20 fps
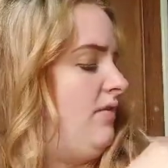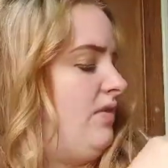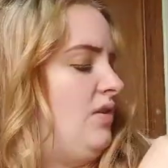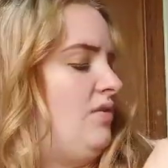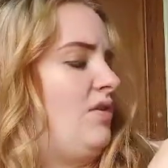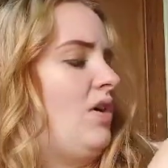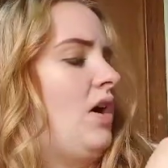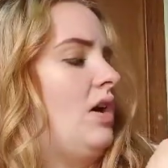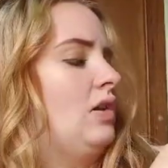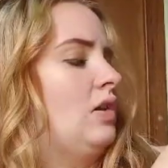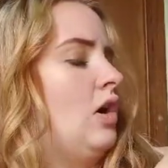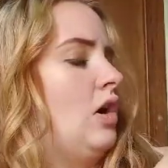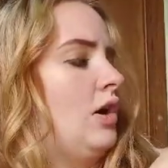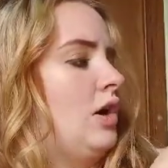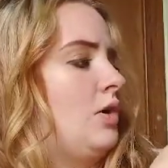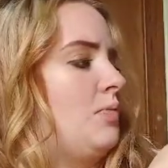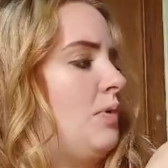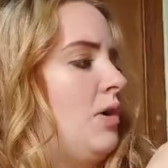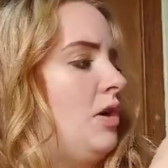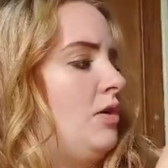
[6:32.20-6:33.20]
if you've got
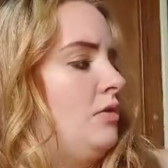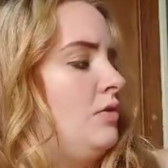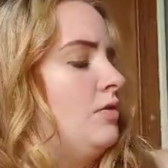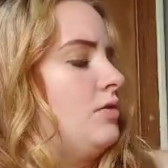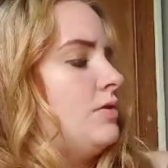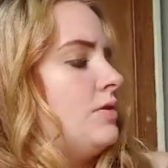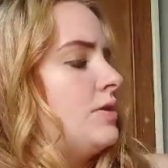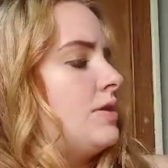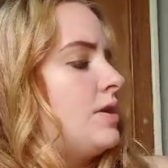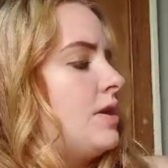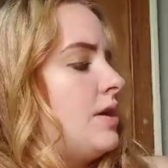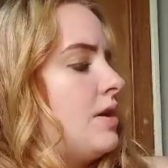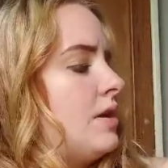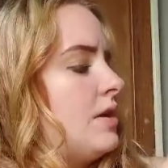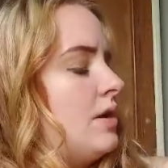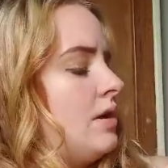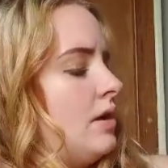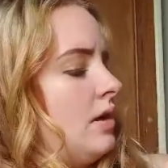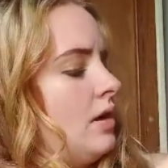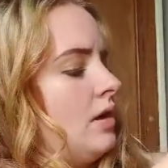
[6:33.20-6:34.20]
longer bottles.
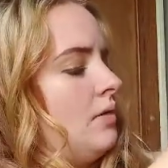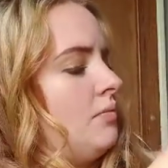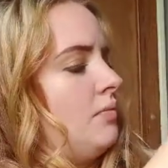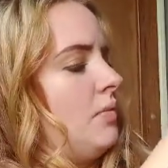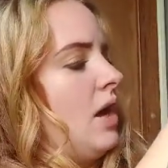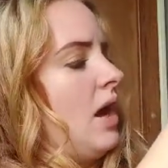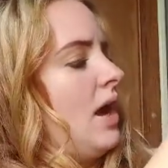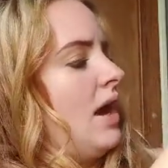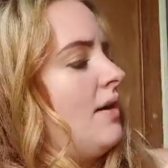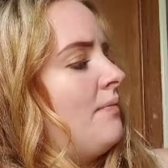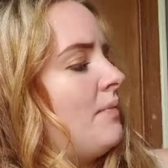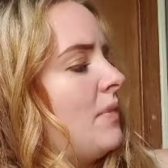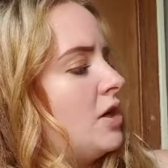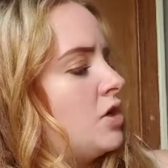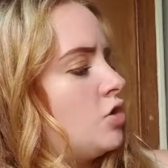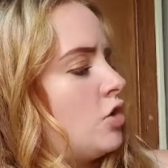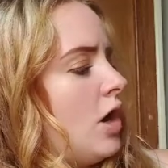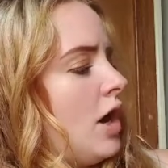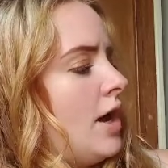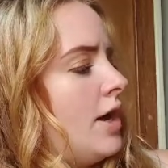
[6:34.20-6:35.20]
But I have
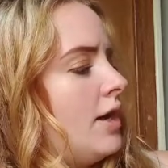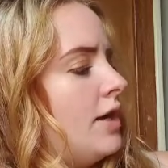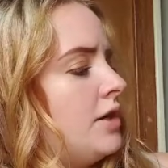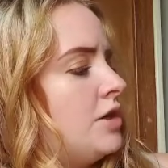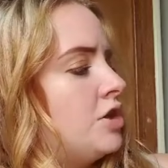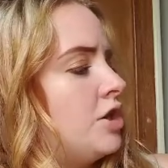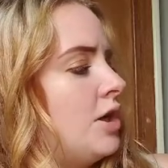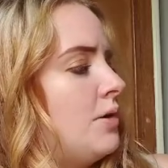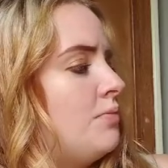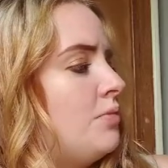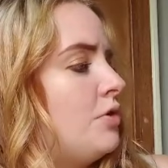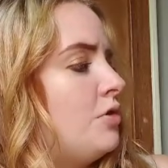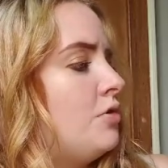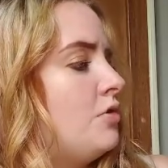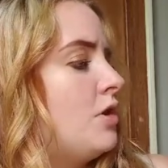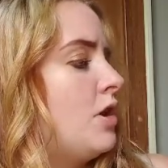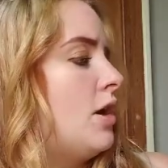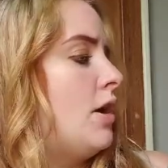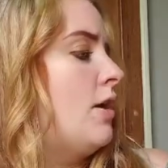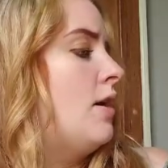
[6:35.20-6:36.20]
my dry
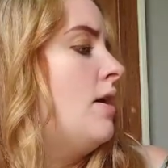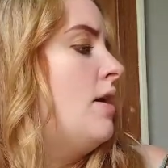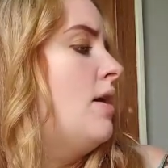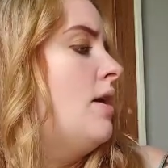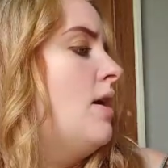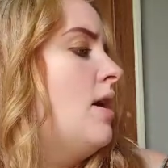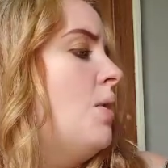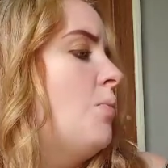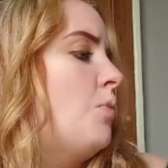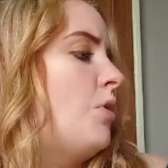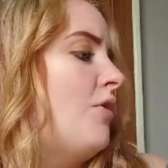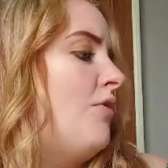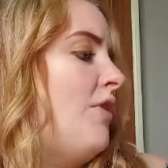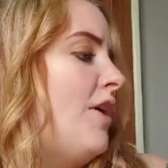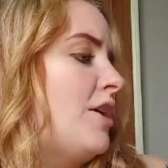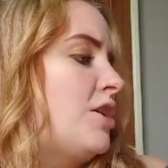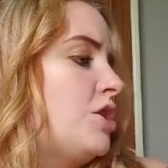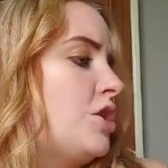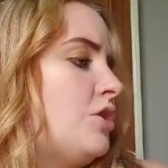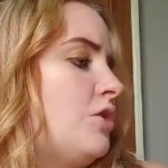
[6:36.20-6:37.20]
shampoo, the
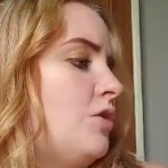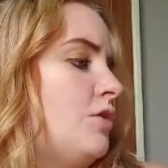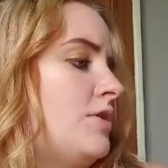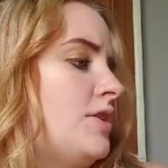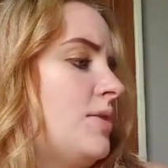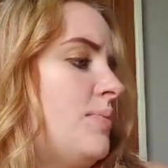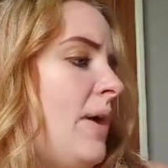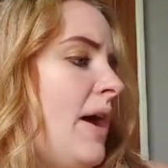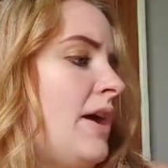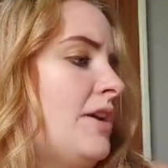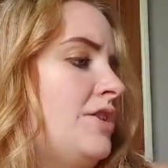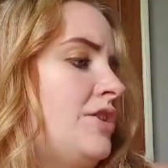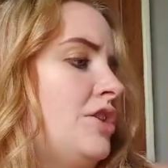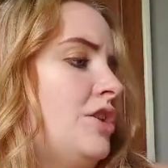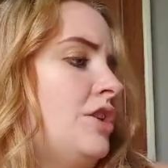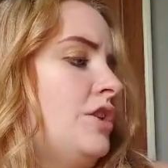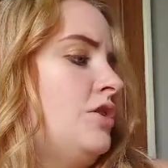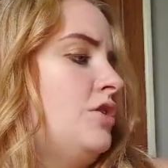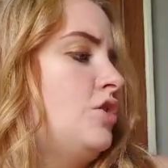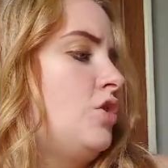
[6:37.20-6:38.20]
Professional
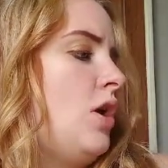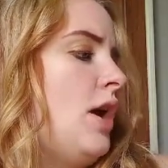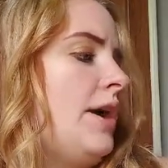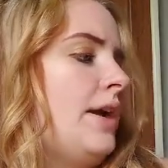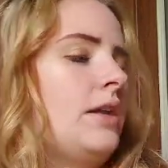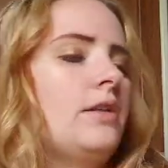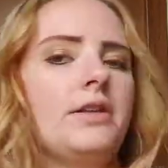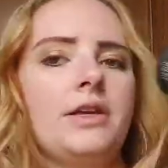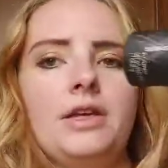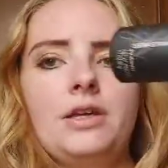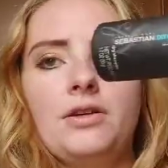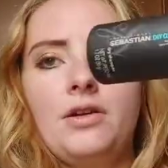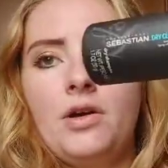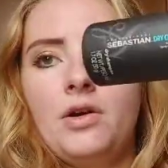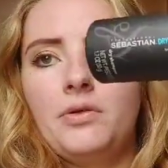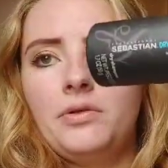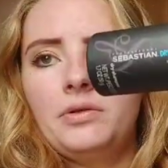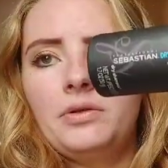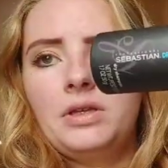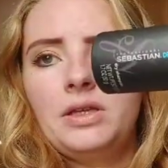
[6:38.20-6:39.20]
Sebastian Dry Clean
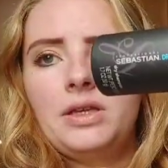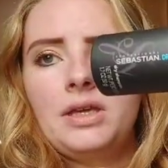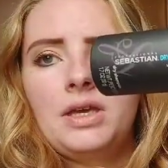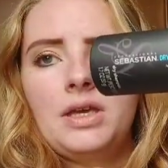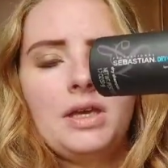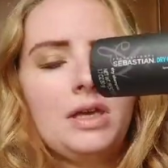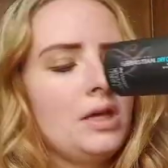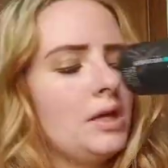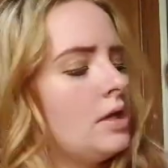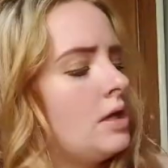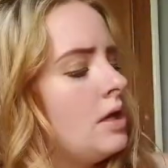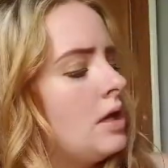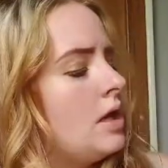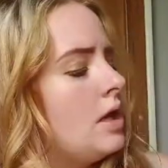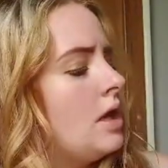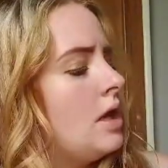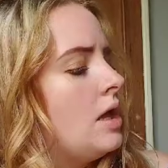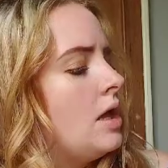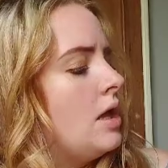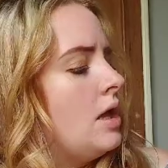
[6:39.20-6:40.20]
Only.
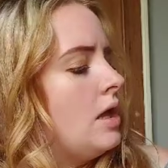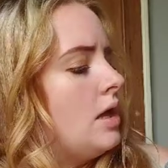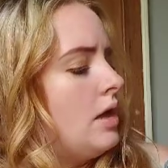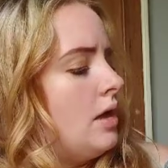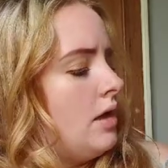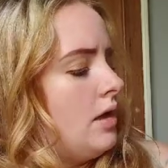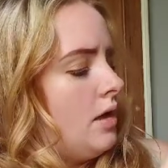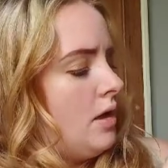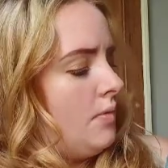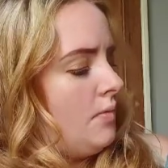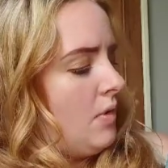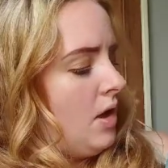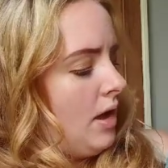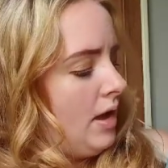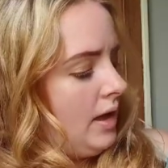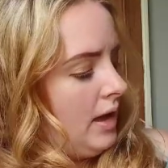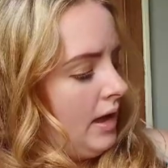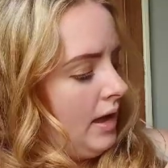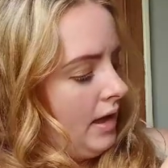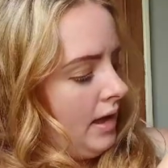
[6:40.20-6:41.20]

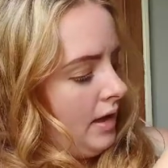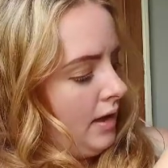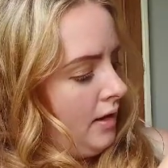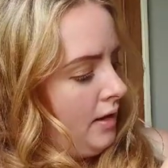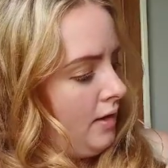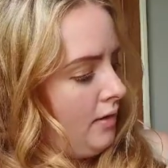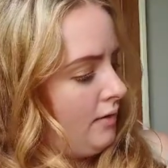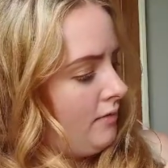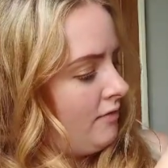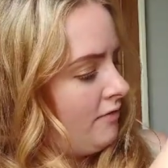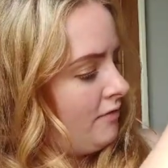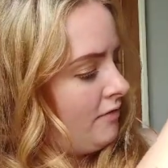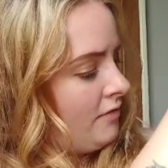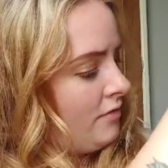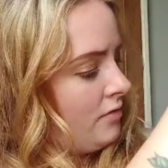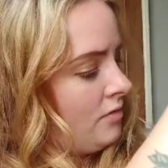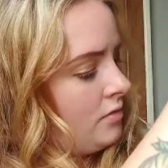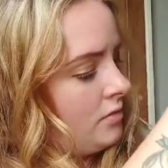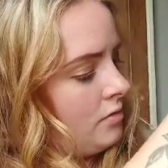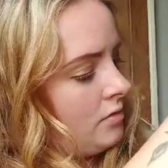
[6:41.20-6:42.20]
I have,